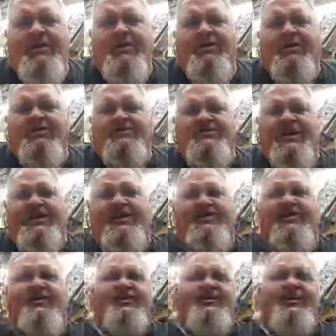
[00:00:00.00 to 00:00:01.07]
Jonathan,
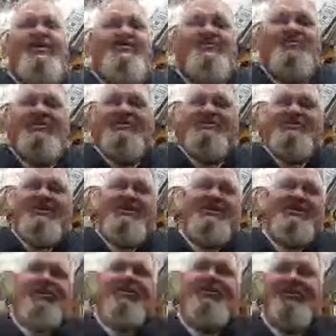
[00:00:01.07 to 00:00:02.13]
you haven't missed anything
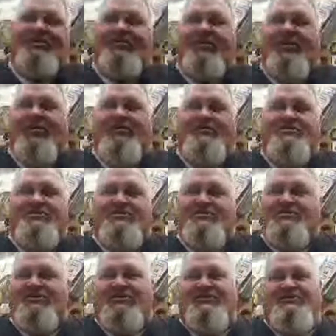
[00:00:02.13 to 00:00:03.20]
on the Camaros. They're still
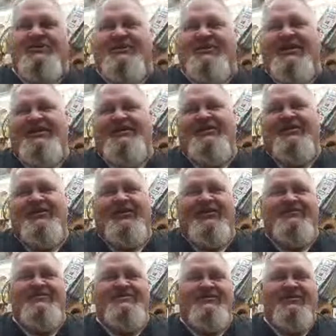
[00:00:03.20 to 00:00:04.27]
sitting out there. I've
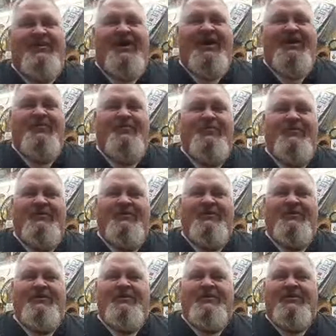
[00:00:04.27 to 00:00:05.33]
still got them.
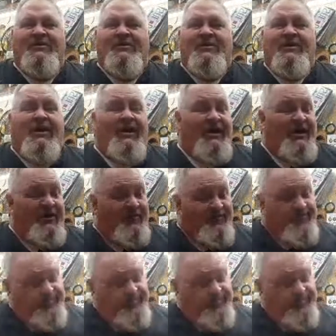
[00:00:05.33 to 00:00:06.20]
Um,